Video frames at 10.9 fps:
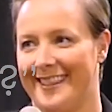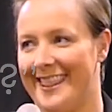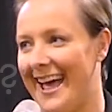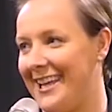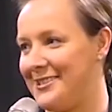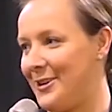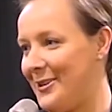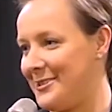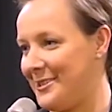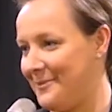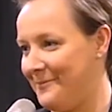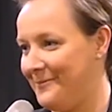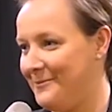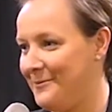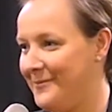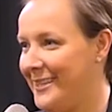That's awesome.
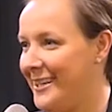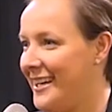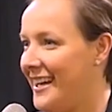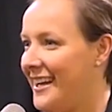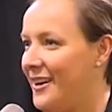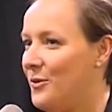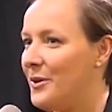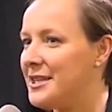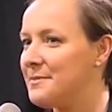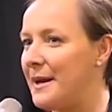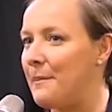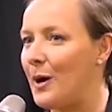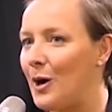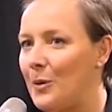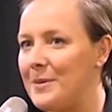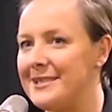What is my
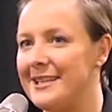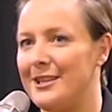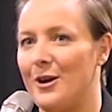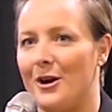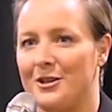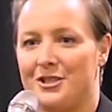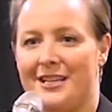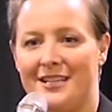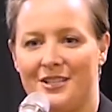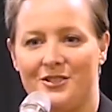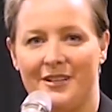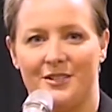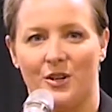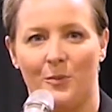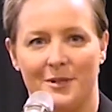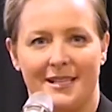purpose in the auction industry?
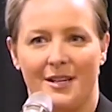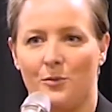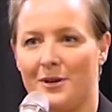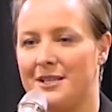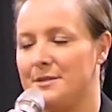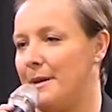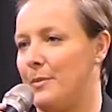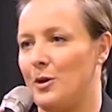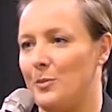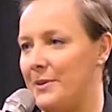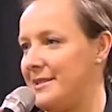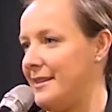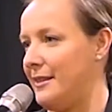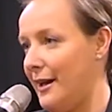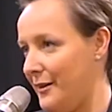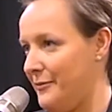It's almost like, what is my purpose
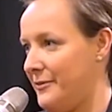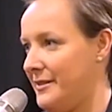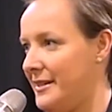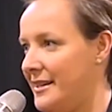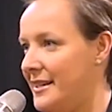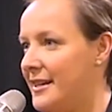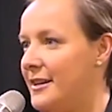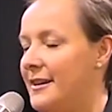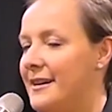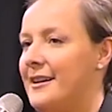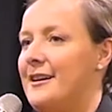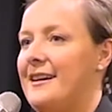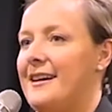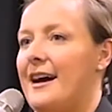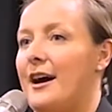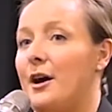in life?
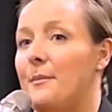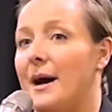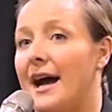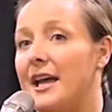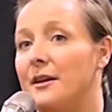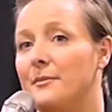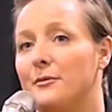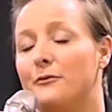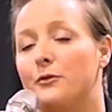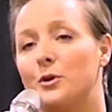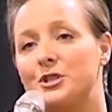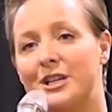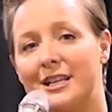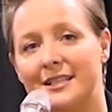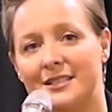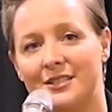I am
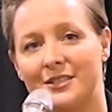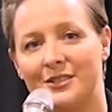fortunate